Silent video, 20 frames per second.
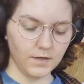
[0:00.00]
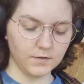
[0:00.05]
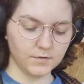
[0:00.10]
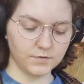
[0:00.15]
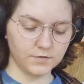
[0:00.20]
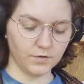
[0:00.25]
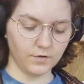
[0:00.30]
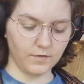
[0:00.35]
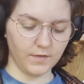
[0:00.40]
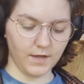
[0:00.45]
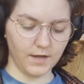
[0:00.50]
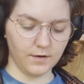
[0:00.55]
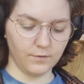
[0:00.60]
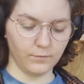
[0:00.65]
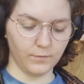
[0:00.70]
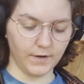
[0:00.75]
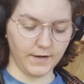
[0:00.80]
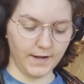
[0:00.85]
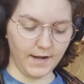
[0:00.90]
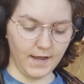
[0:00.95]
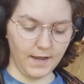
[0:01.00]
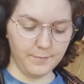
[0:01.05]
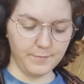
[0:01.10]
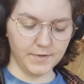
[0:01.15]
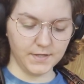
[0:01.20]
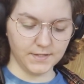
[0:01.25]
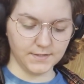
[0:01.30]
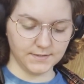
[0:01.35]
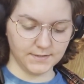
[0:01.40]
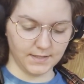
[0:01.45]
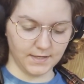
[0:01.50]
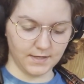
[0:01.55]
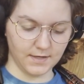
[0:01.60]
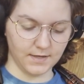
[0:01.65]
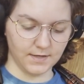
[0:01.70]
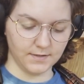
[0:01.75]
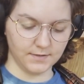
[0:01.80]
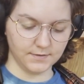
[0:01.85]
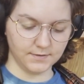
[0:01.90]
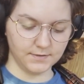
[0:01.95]
So then what happens
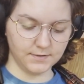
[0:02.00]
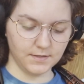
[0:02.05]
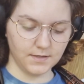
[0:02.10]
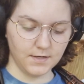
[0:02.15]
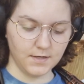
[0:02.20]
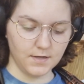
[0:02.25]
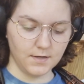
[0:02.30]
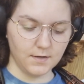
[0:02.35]
is,